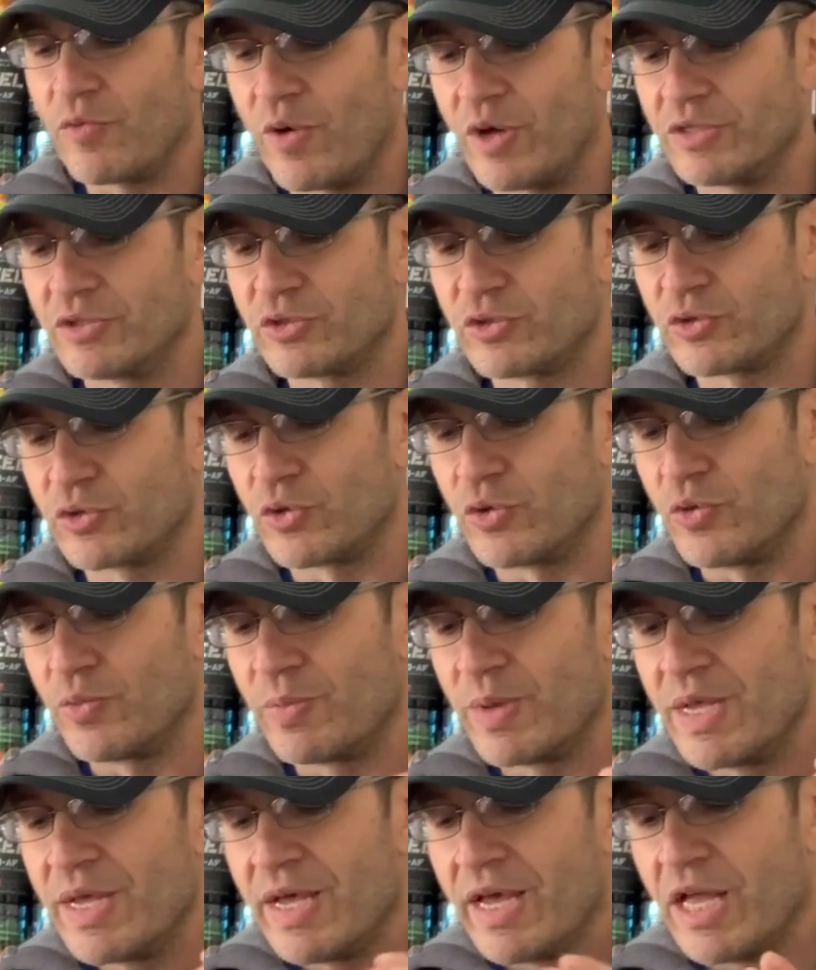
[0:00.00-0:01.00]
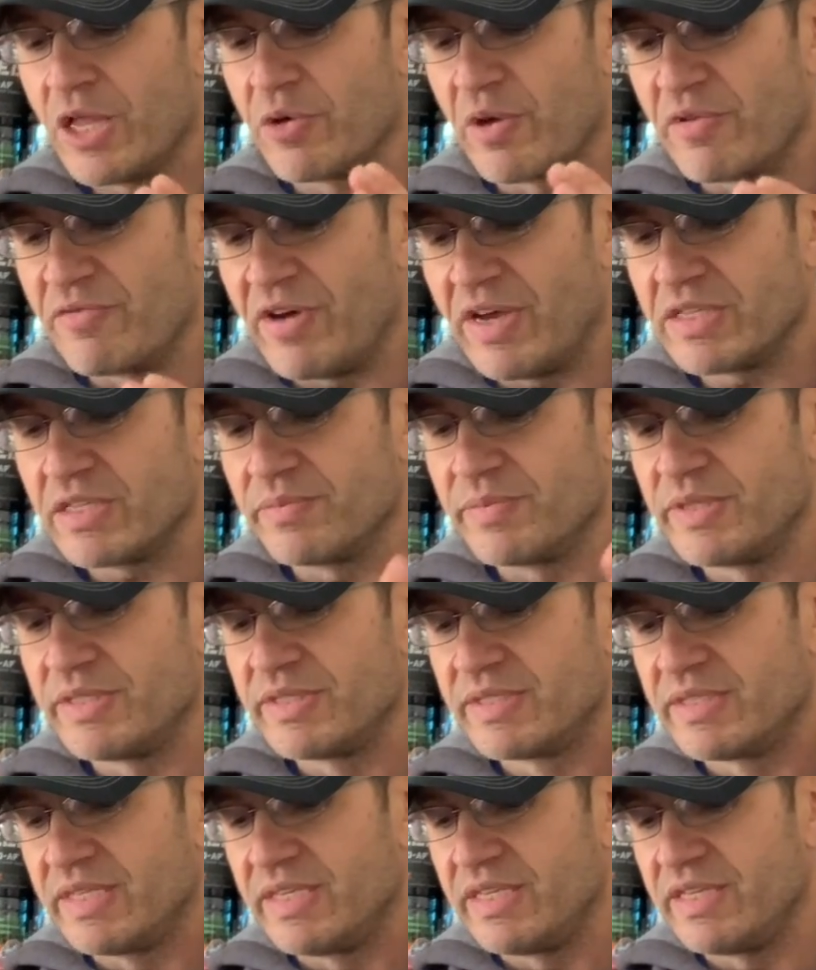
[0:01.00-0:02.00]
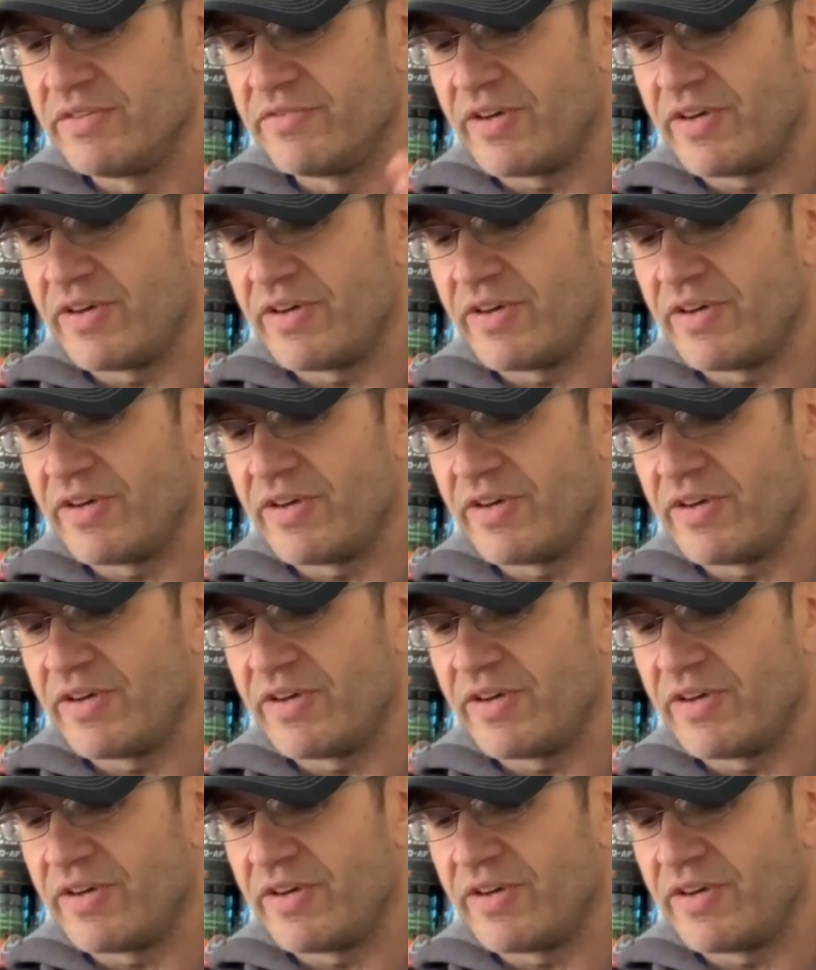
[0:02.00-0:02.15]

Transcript: one scoop. Anyway, vitamin D,